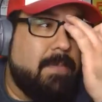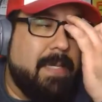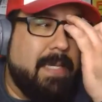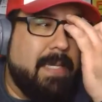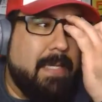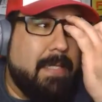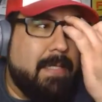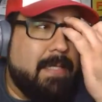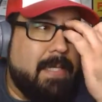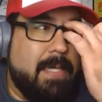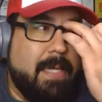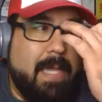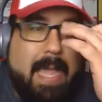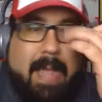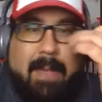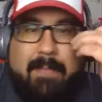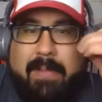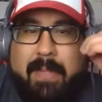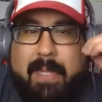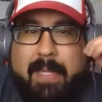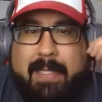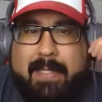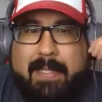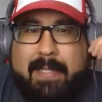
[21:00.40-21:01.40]
because the
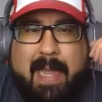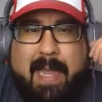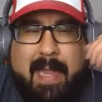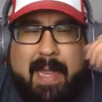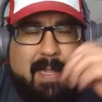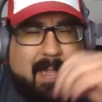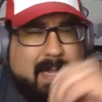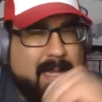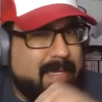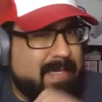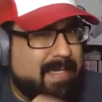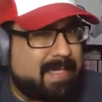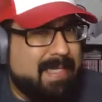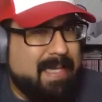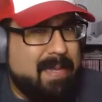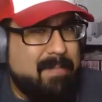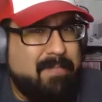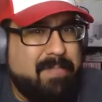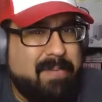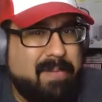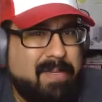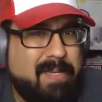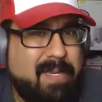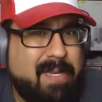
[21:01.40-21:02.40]
gameplay is kind of like
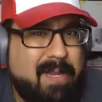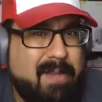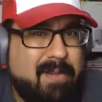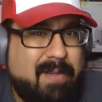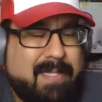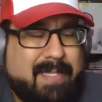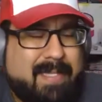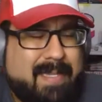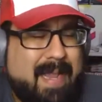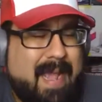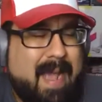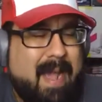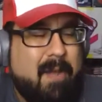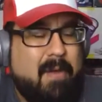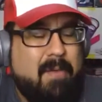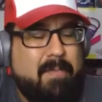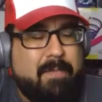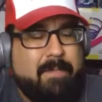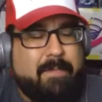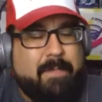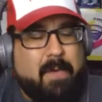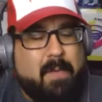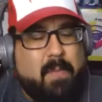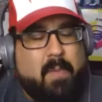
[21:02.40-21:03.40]
simple, you know, because now
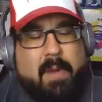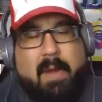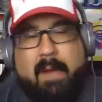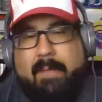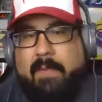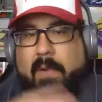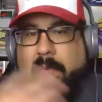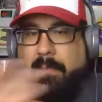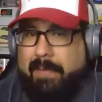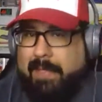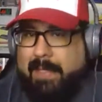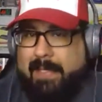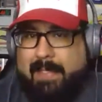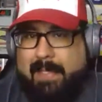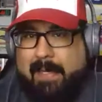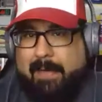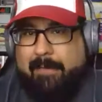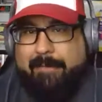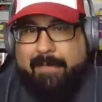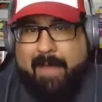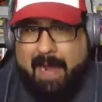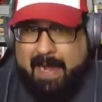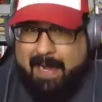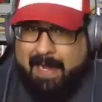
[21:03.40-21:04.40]
for whatever reason,
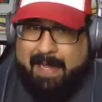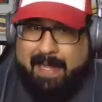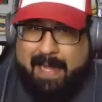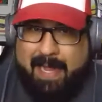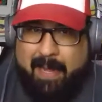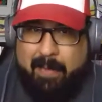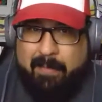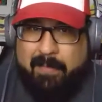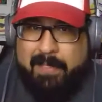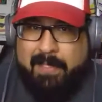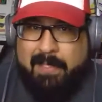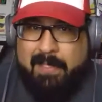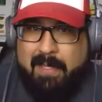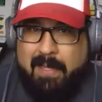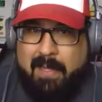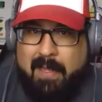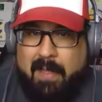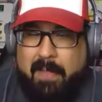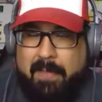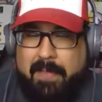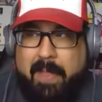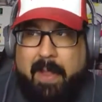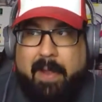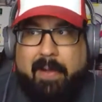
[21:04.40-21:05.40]
fighting games,
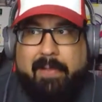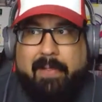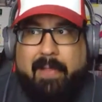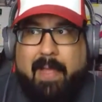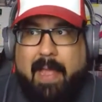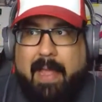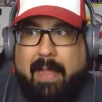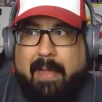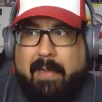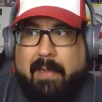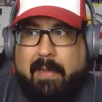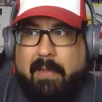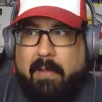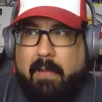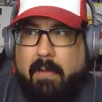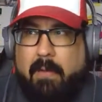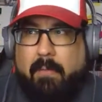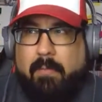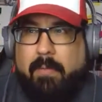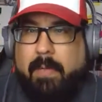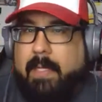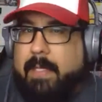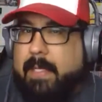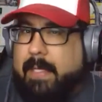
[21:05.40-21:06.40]
they're like
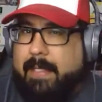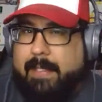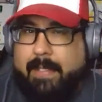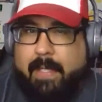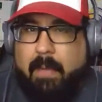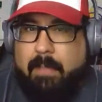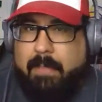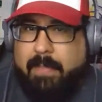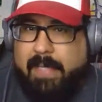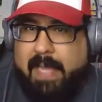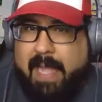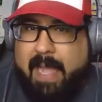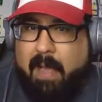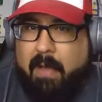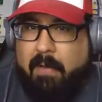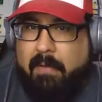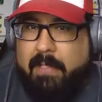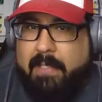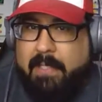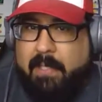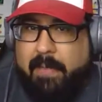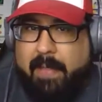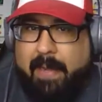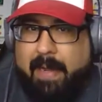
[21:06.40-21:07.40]
really dumbed
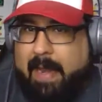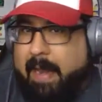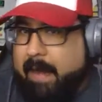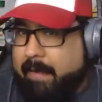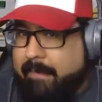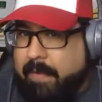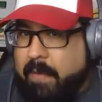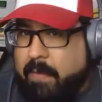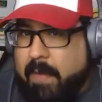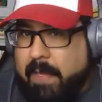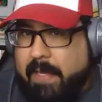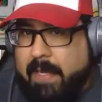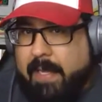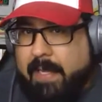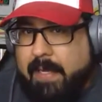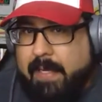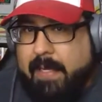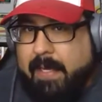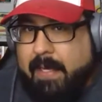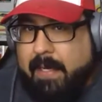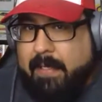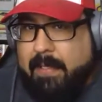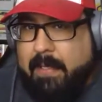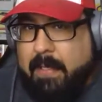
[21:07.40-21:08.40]
down so that everyone can
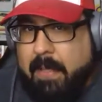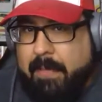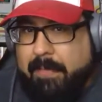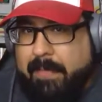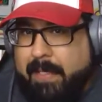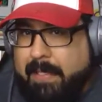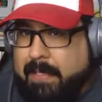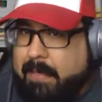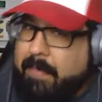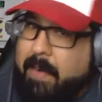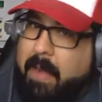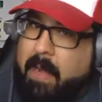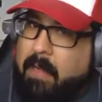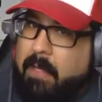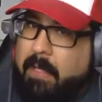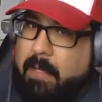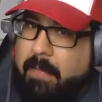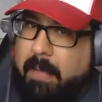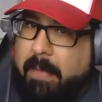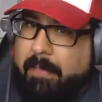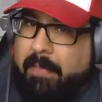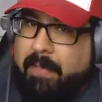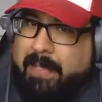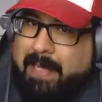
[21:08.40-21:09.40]
get into them because apparently
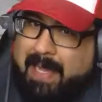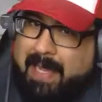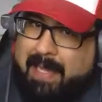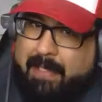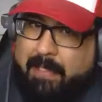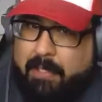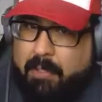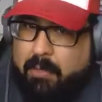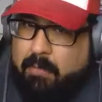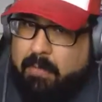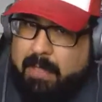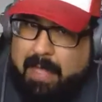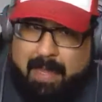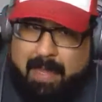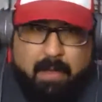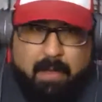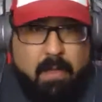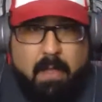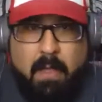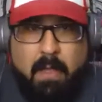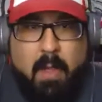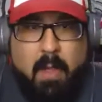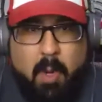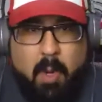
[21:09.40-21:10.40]
people can't do like
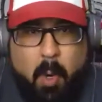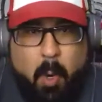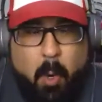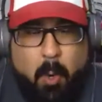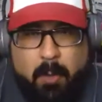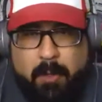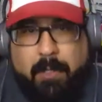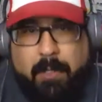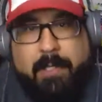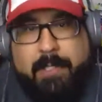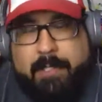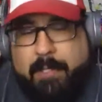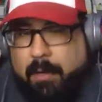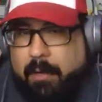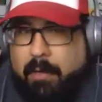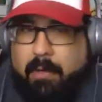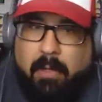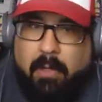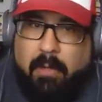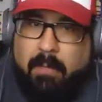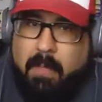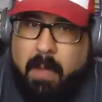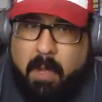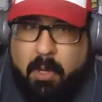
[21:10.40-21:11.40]
quarter
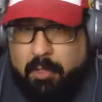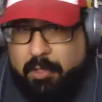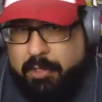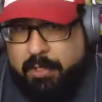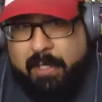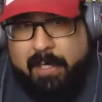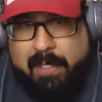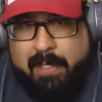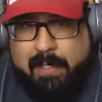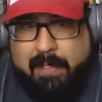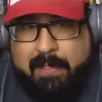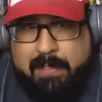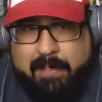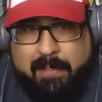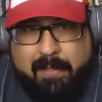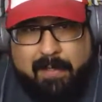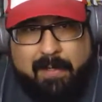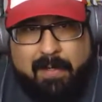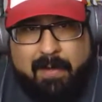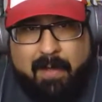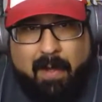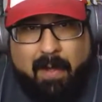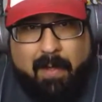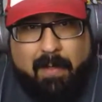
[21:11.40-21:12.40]
circle motions
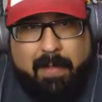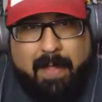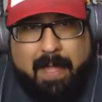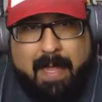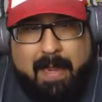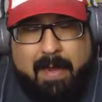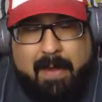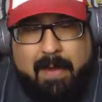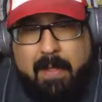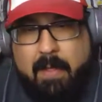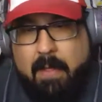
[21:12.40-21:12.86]
and all that.